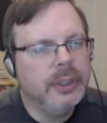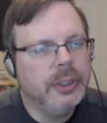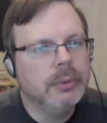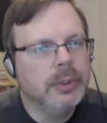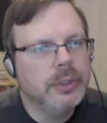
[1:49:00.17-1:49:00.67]
will
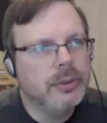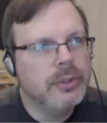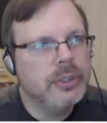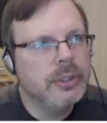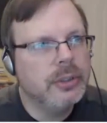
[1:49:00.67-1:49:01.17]

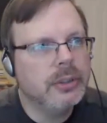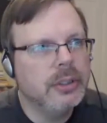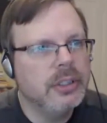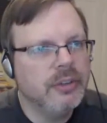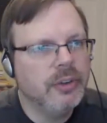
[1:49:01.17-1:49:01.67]
reduce the
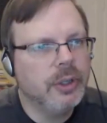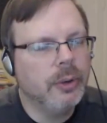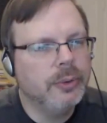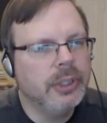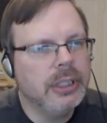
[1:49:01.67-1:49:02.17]

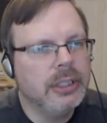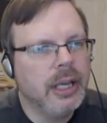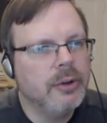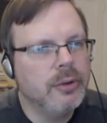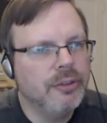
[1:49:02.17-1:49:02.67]
difficulty down
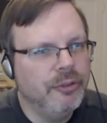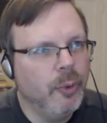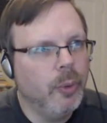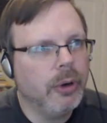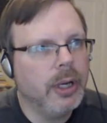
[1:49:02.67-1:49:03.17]
to a
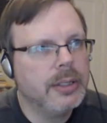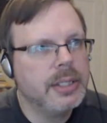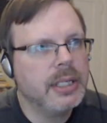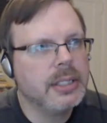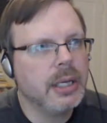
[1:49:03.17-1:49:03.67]
4. How does
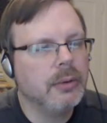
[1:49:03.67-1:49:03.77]
that sound?